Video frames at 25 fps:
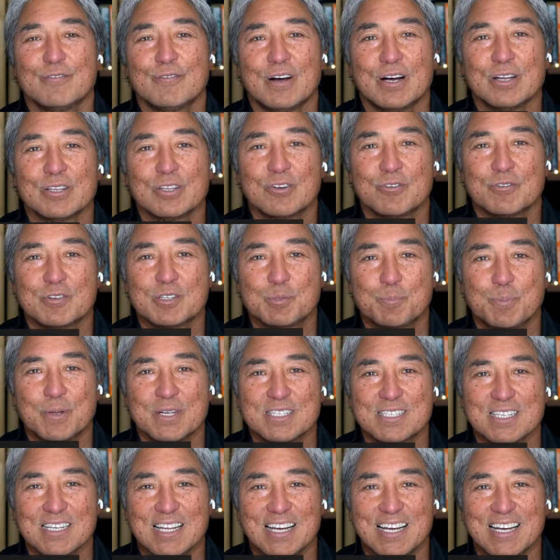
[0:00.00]
founder of
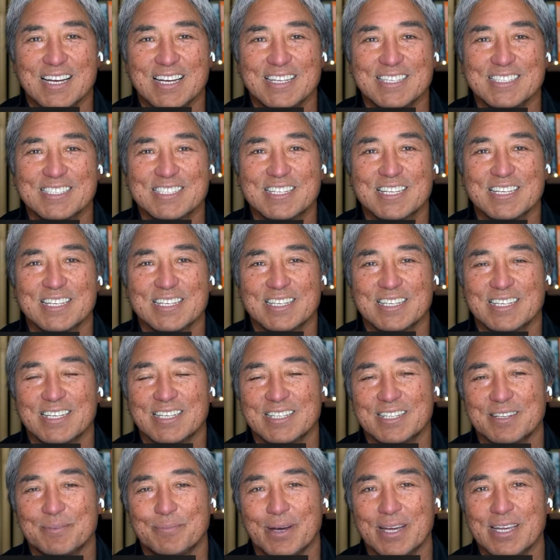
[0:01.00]
Specialized,
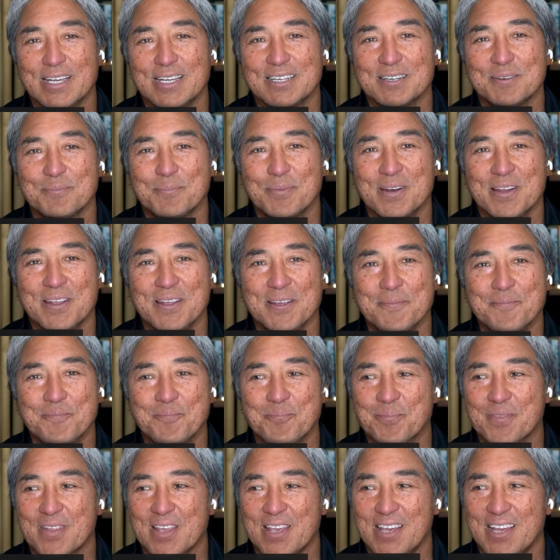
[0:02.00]
the bike company.
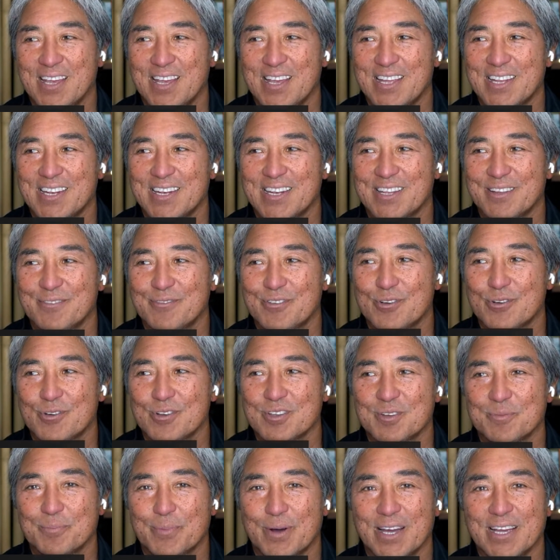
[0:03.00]
And if
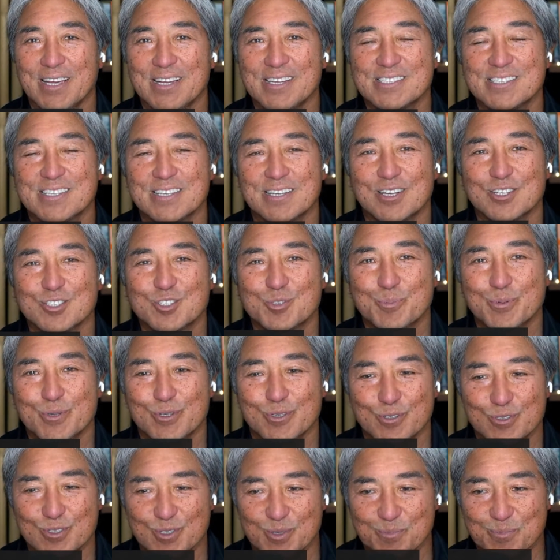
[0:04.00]
you're into bikes and
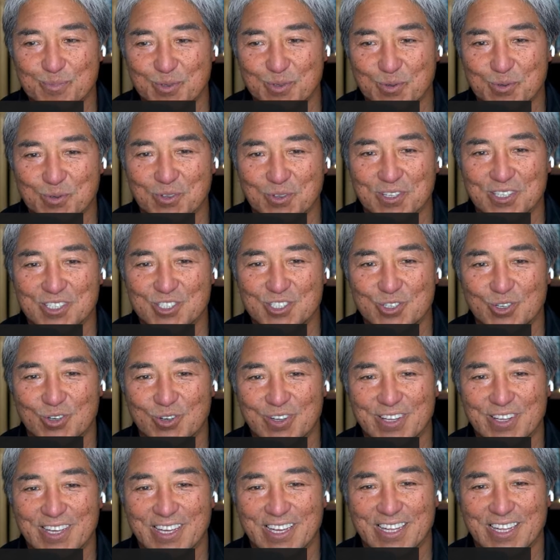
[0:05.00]
entrepreneurship, you will
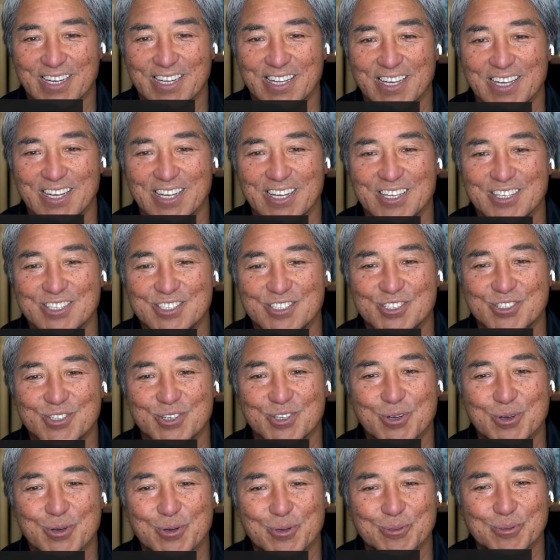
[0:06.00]
enjoy that.
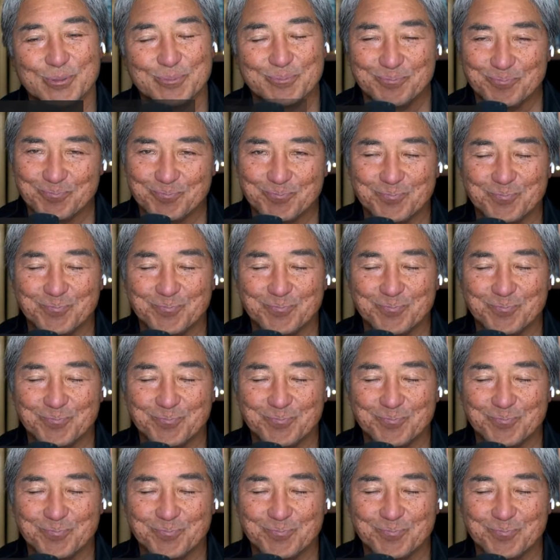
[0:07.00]
So